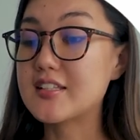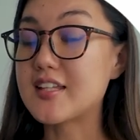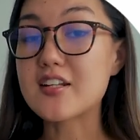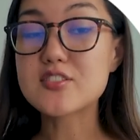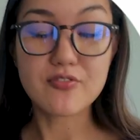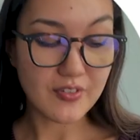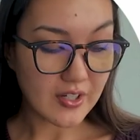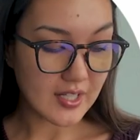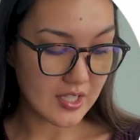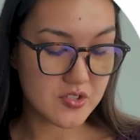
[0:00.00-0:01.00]
That is
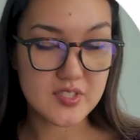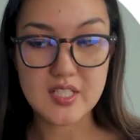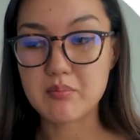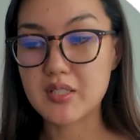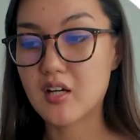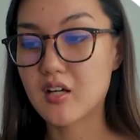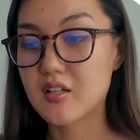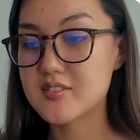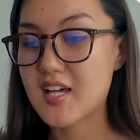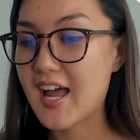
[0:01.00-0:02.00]
very interesting
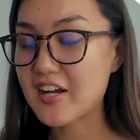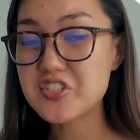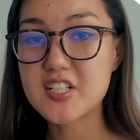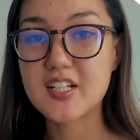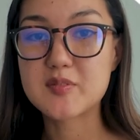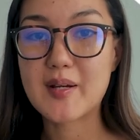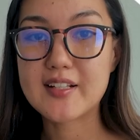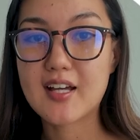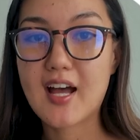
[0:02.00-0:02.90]
because I actually didn't expect that.